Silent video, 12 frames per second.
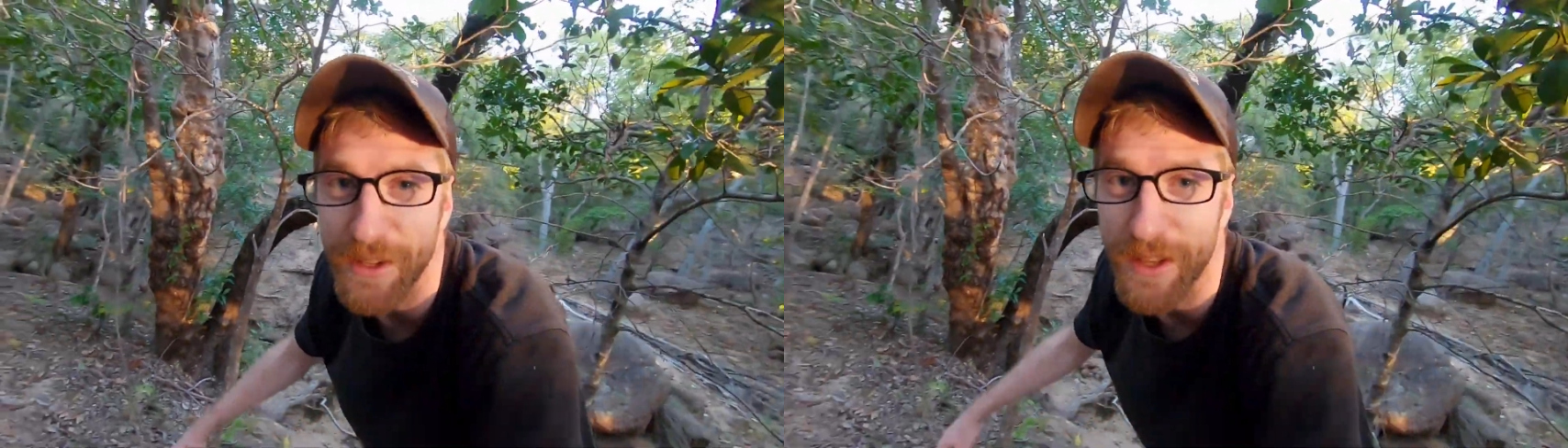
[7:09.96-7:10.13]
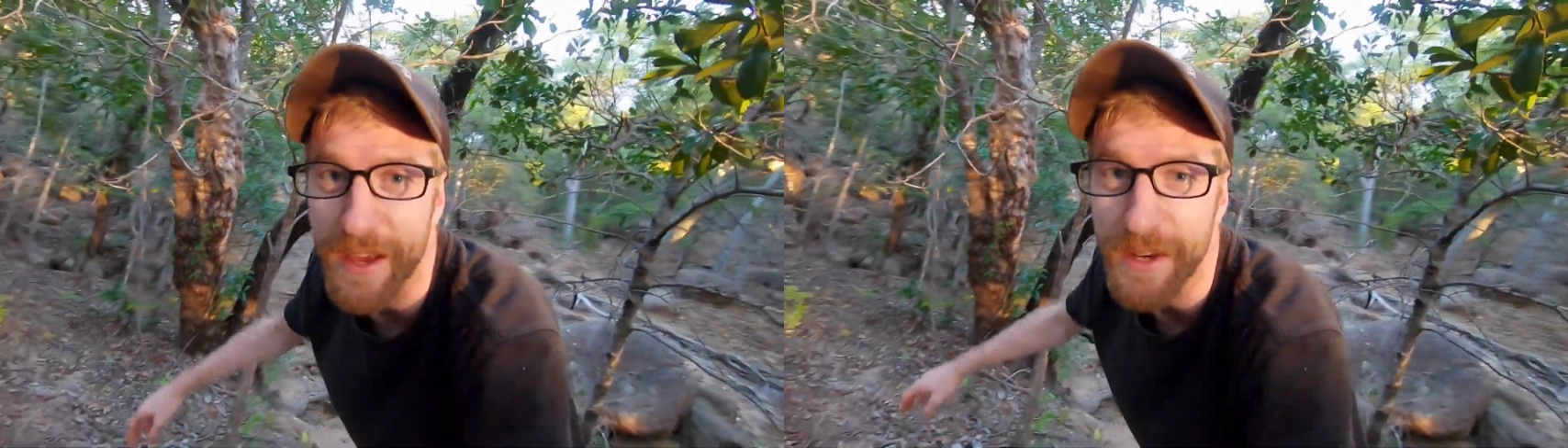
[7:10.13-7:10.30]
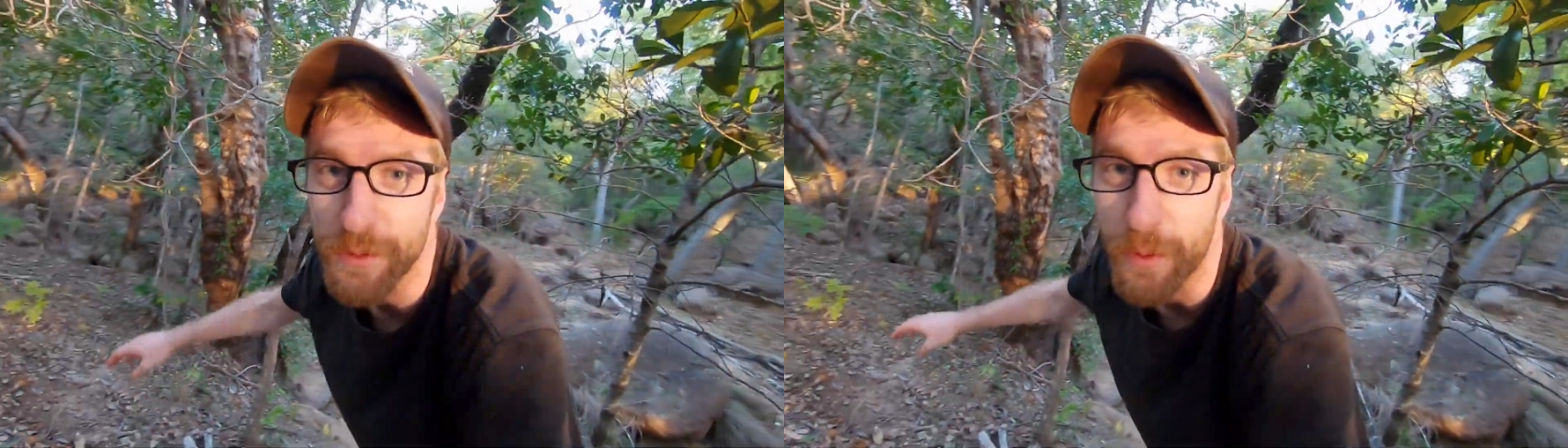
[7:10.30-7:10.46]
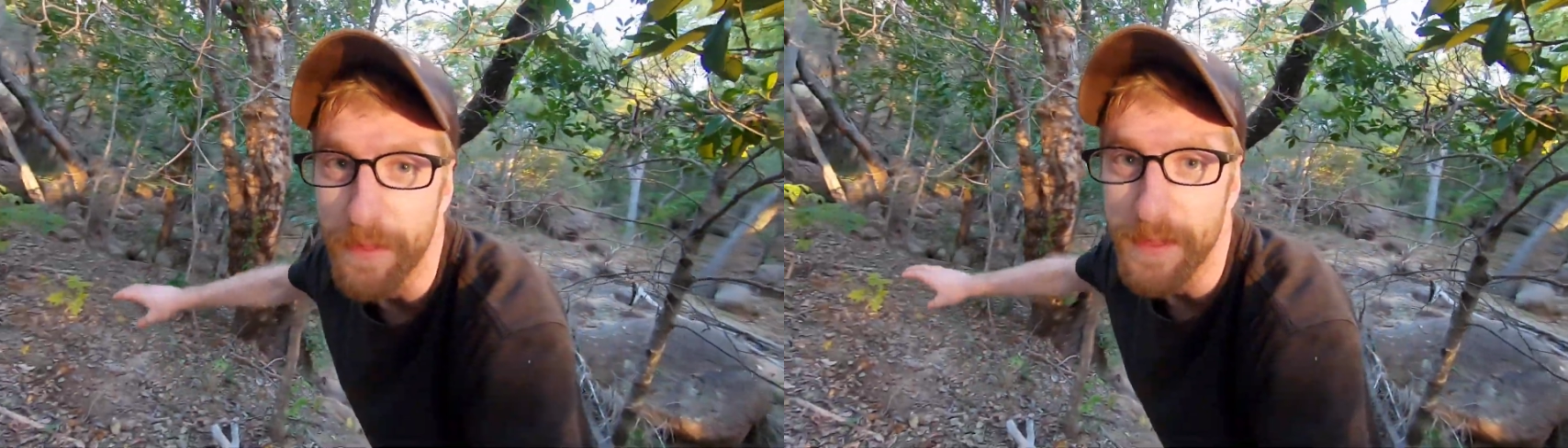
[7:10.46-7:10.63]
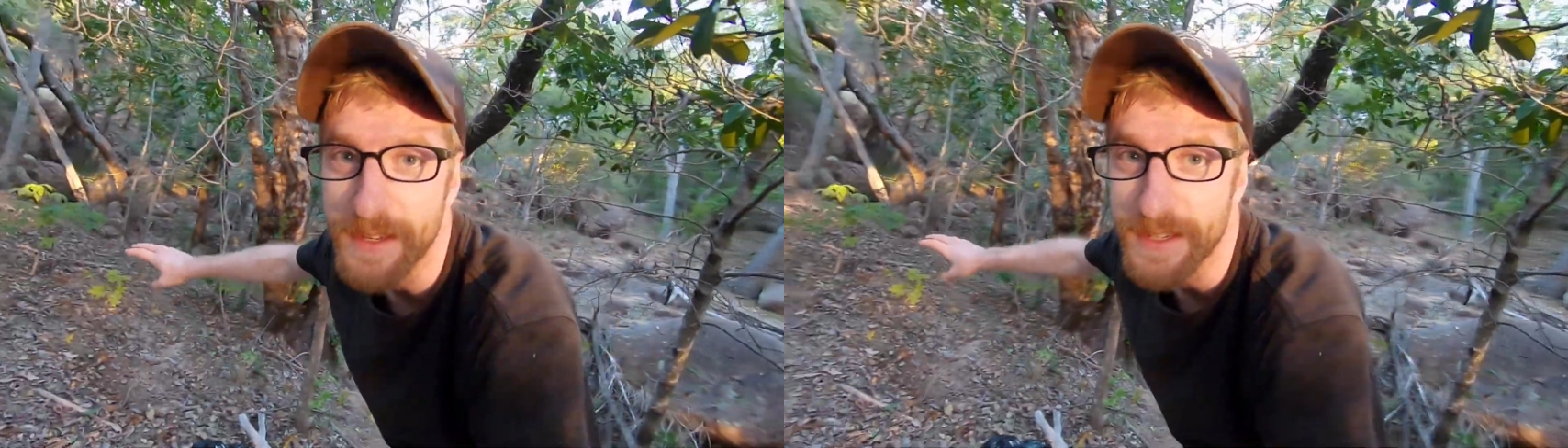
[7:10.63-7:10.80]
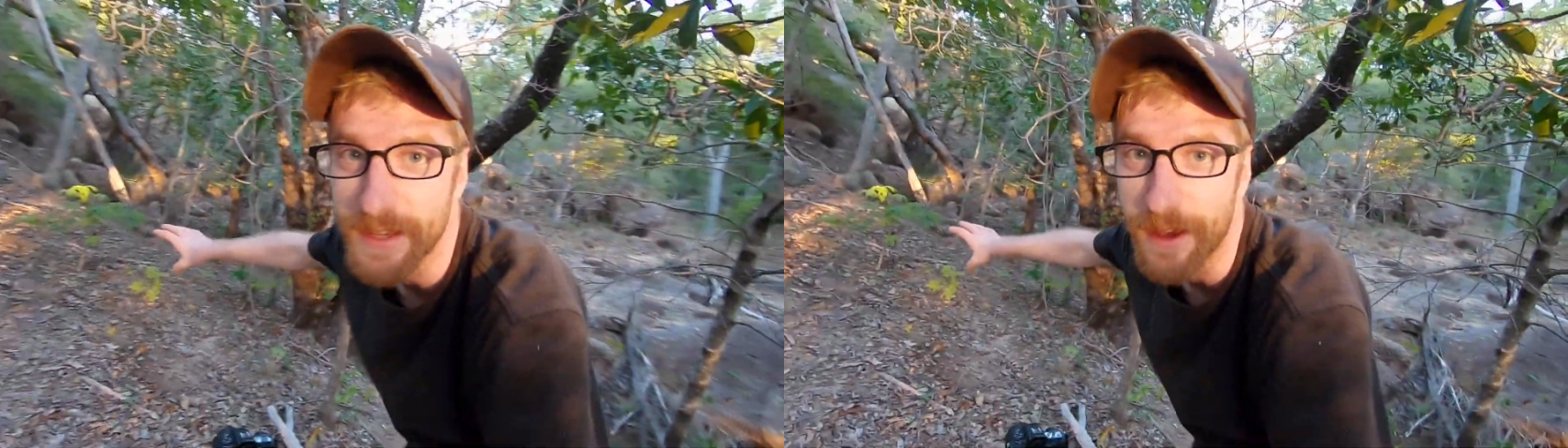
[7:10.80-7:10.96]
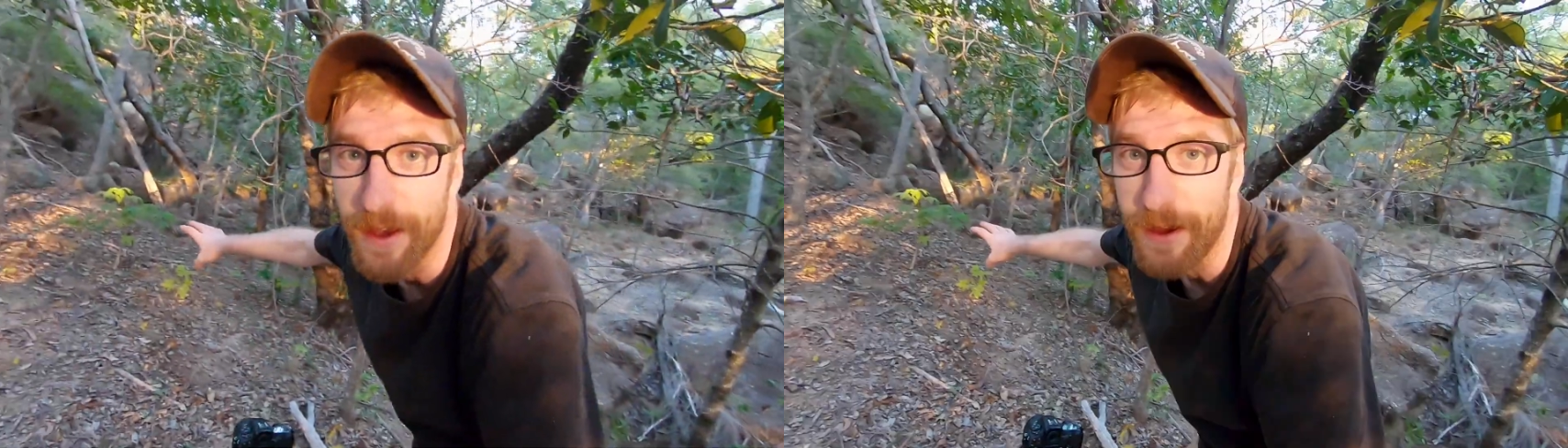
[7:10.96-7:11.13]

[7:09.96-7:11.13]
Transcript: of liked when this